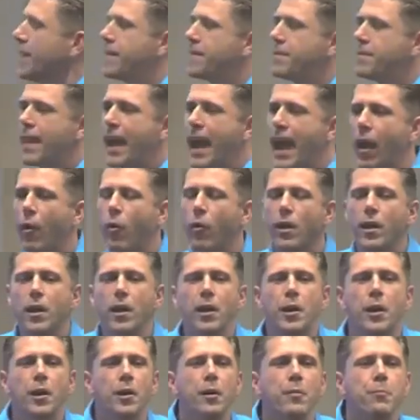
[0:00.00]
Now,
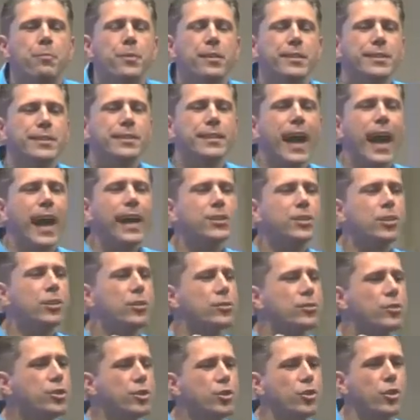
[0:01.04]
besides
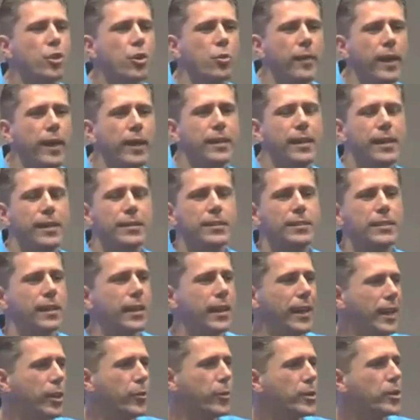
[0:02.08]
consuming this
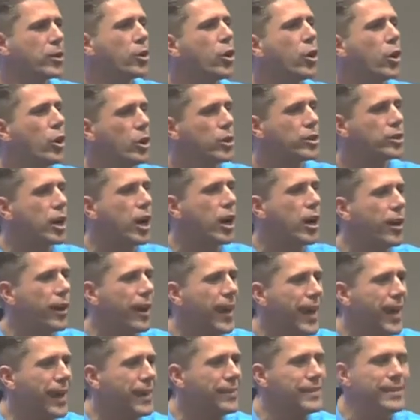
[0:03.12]
liquid gold on
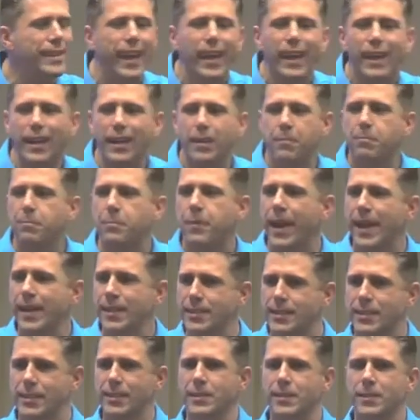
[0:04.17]
a daily
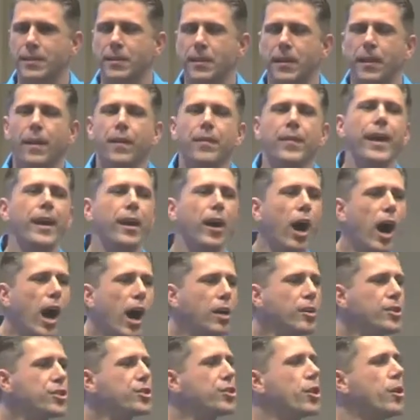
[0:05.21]
basis, there are
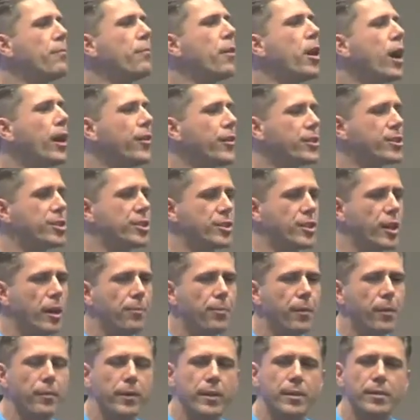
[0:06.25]
some other
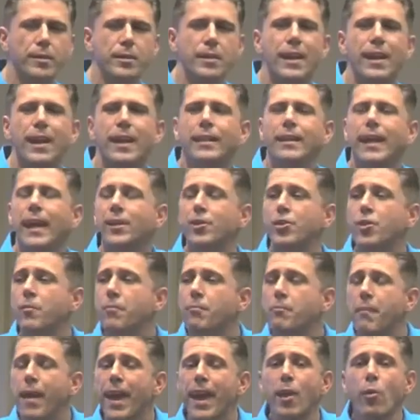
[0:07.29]
supplements that you
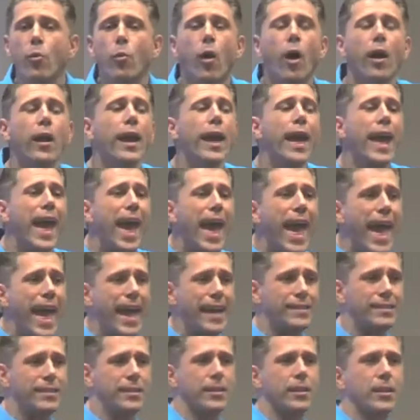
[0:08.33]
may want to
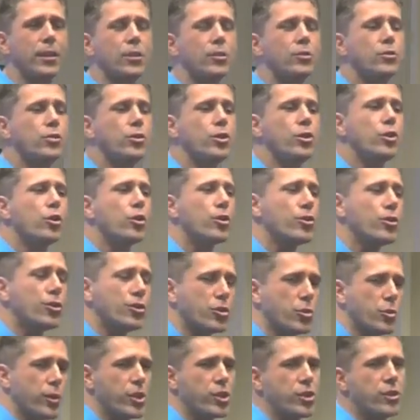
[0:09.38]
add to your
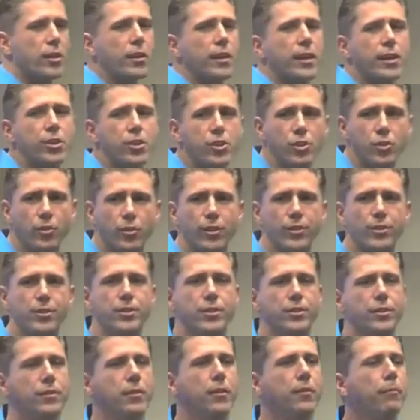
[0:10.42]
nutritional insurance
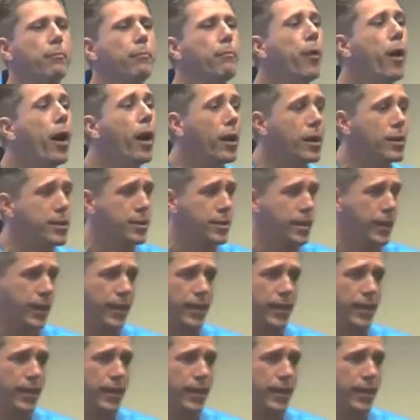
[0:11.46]
policy.